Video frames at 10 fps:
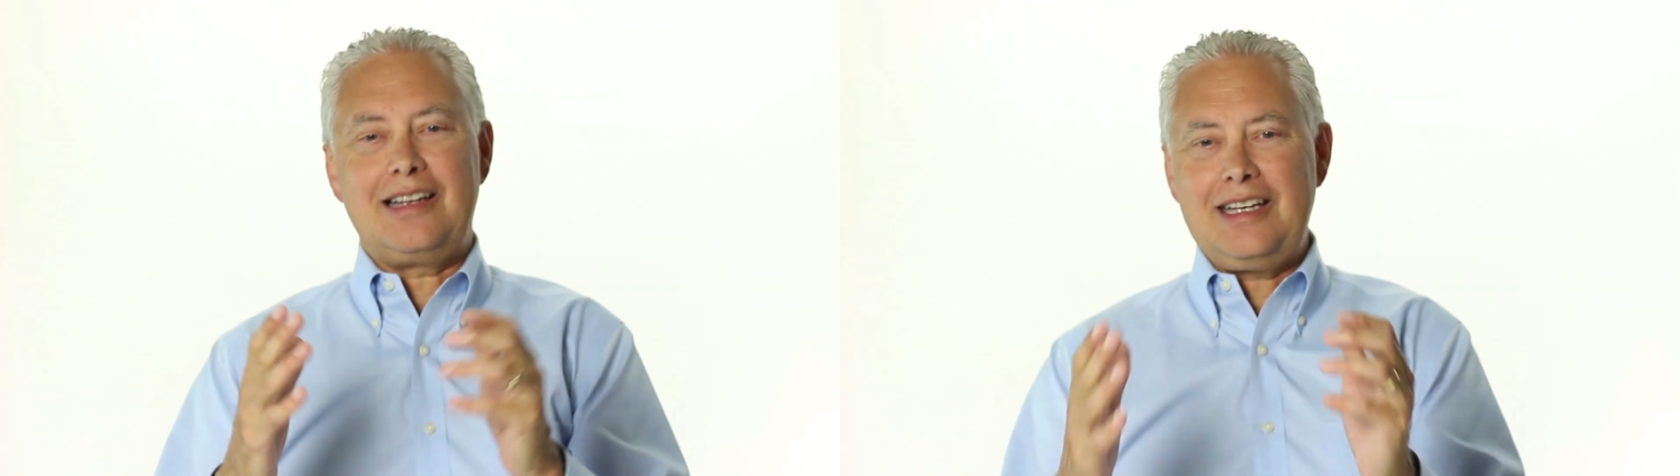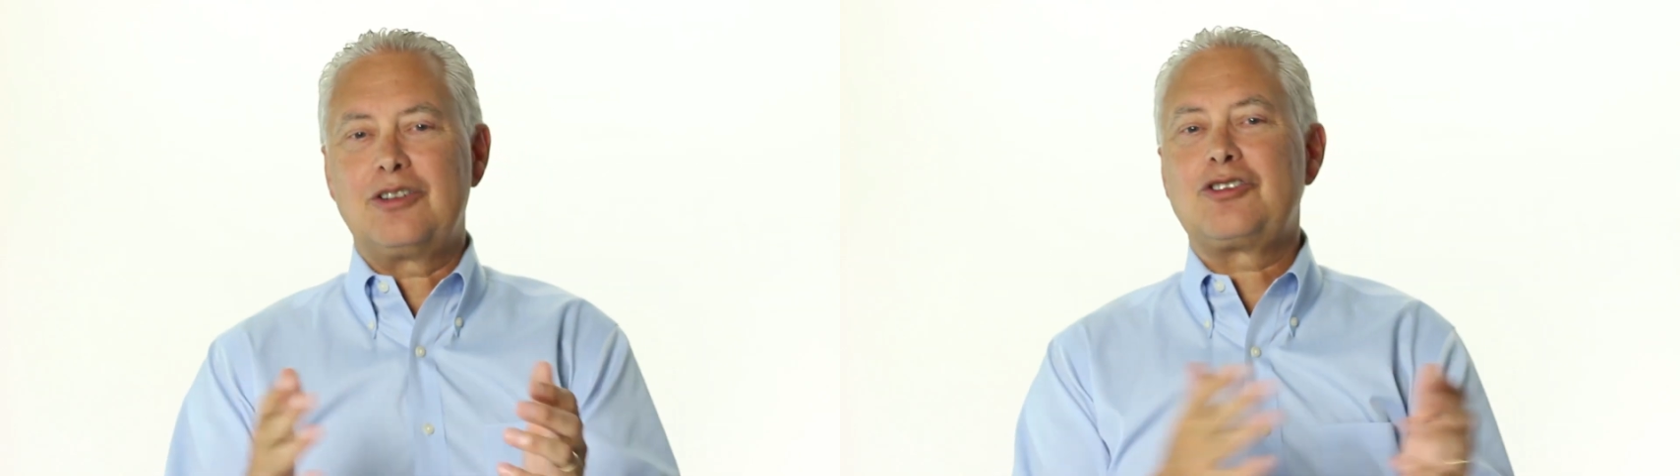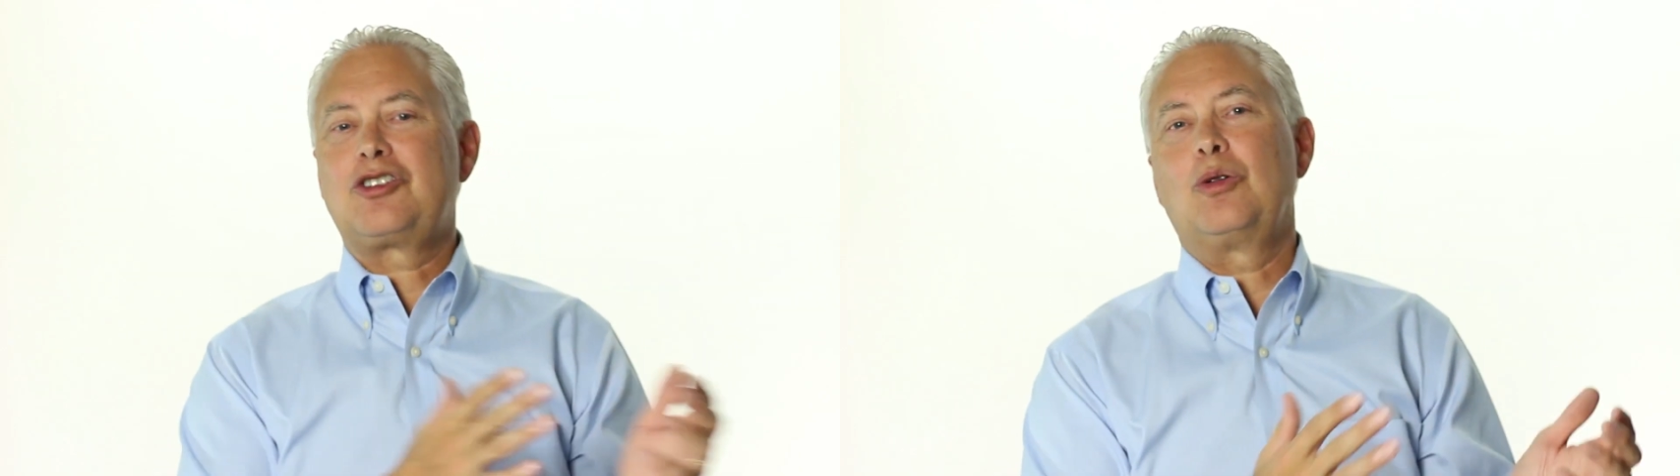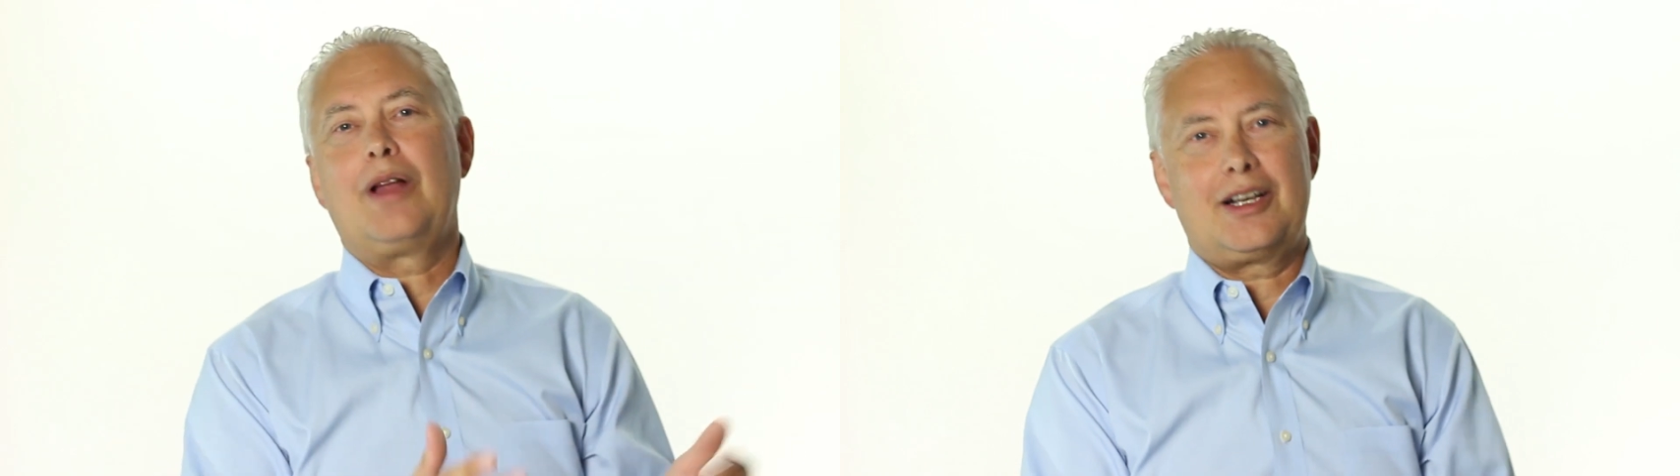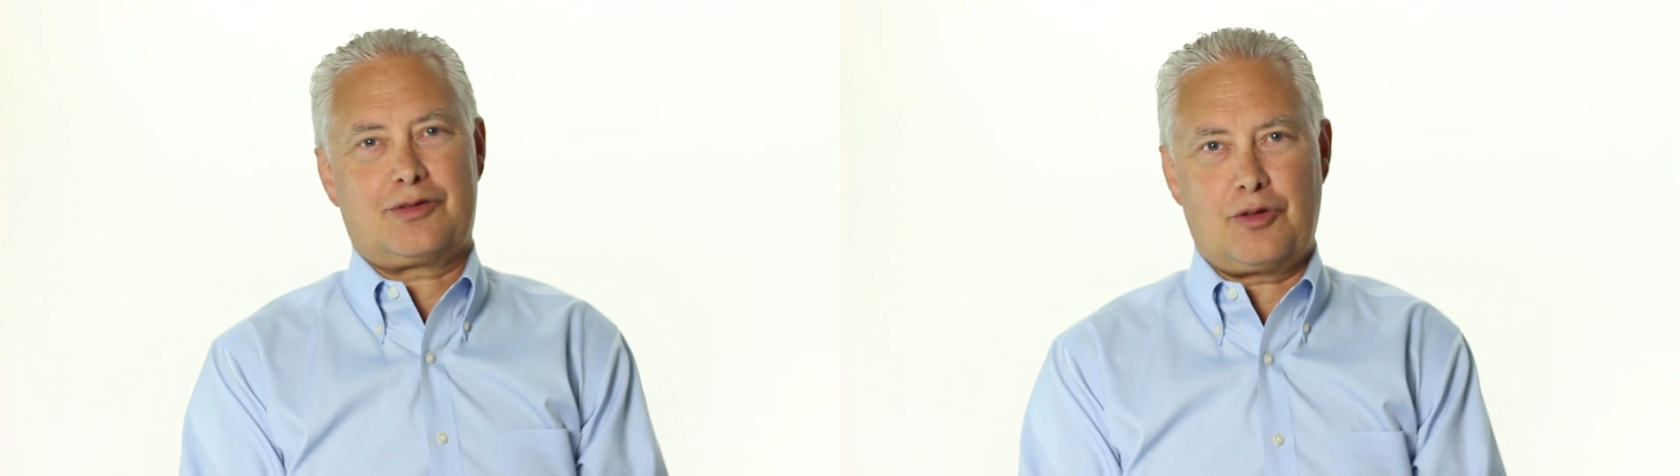leaders don't
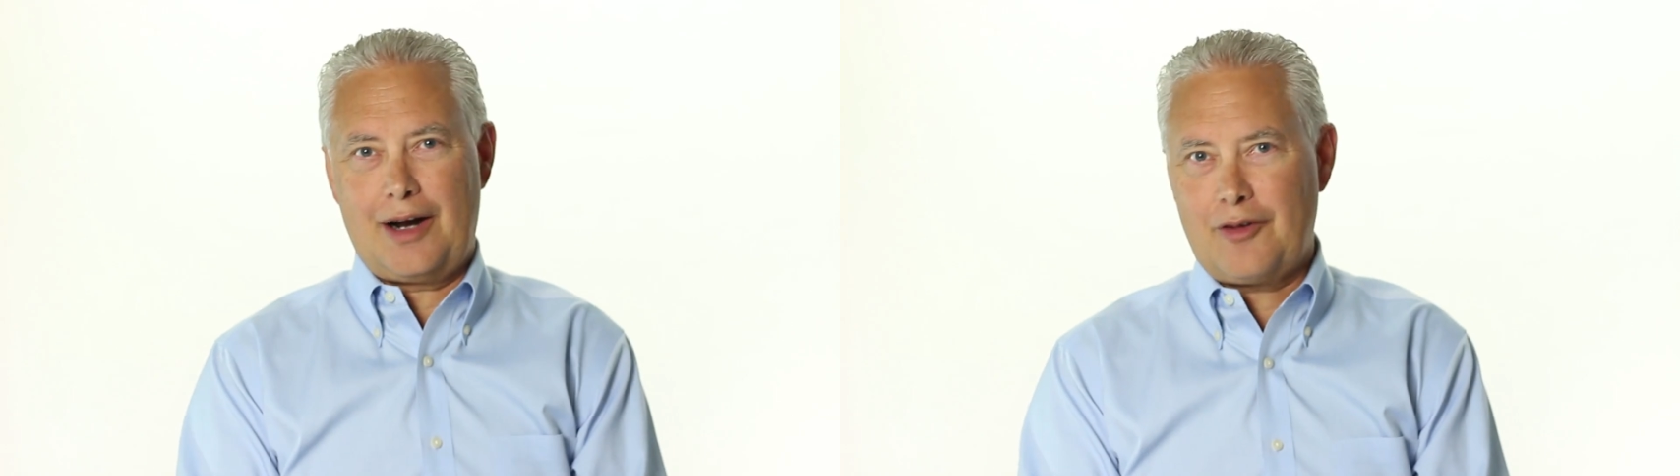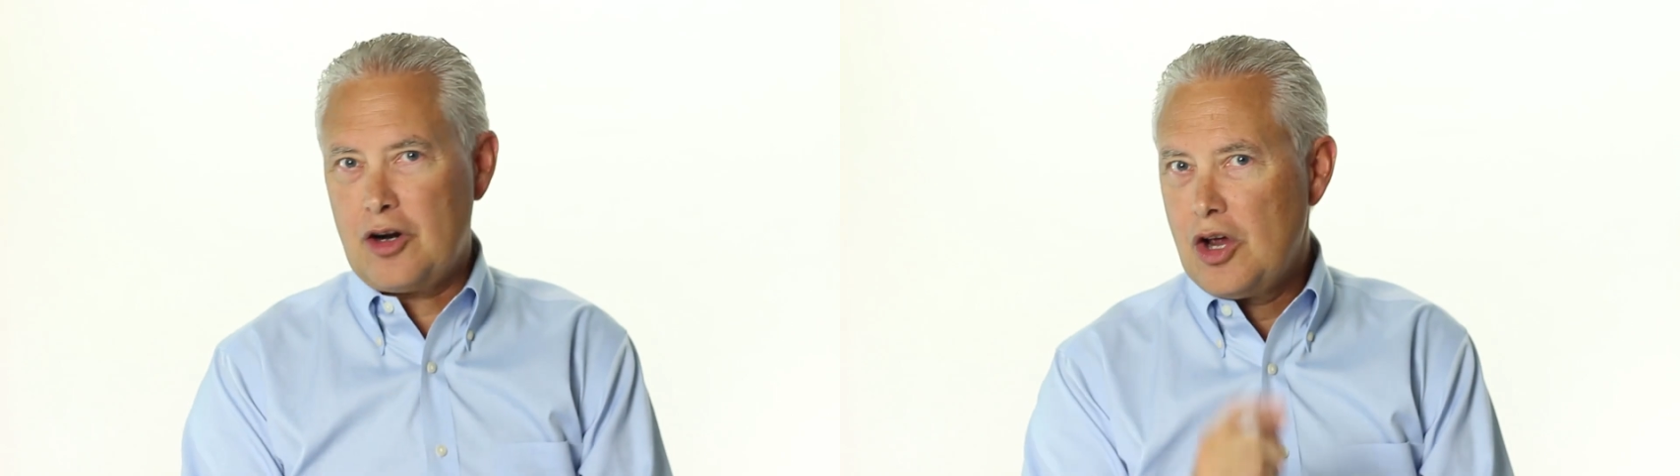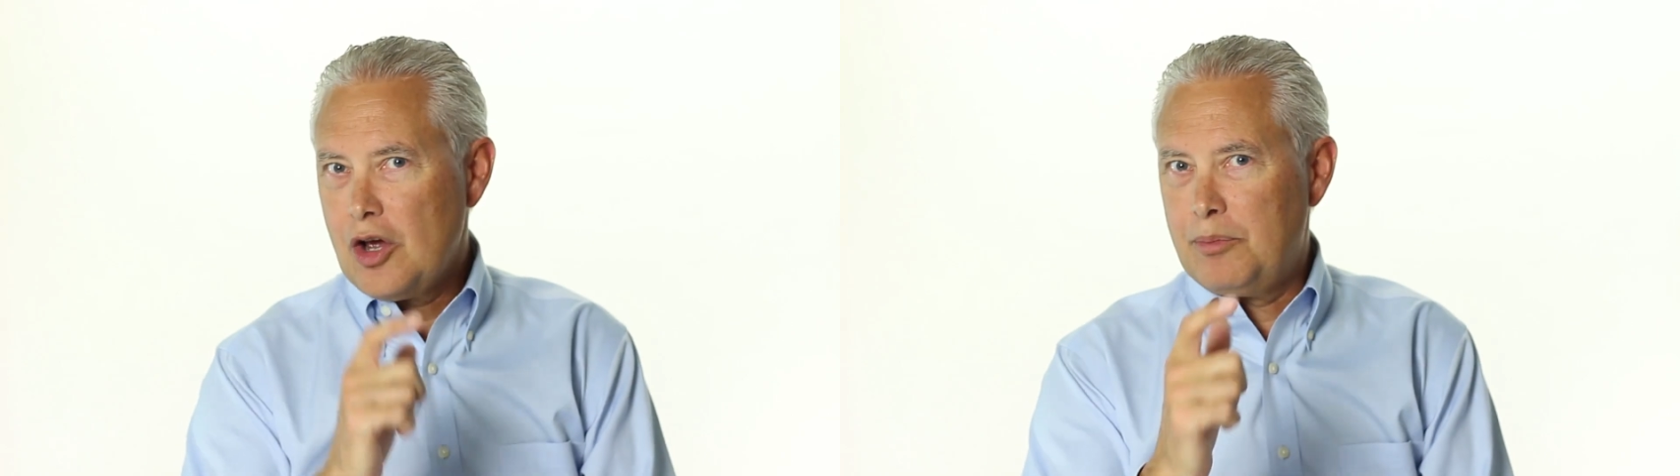last forever.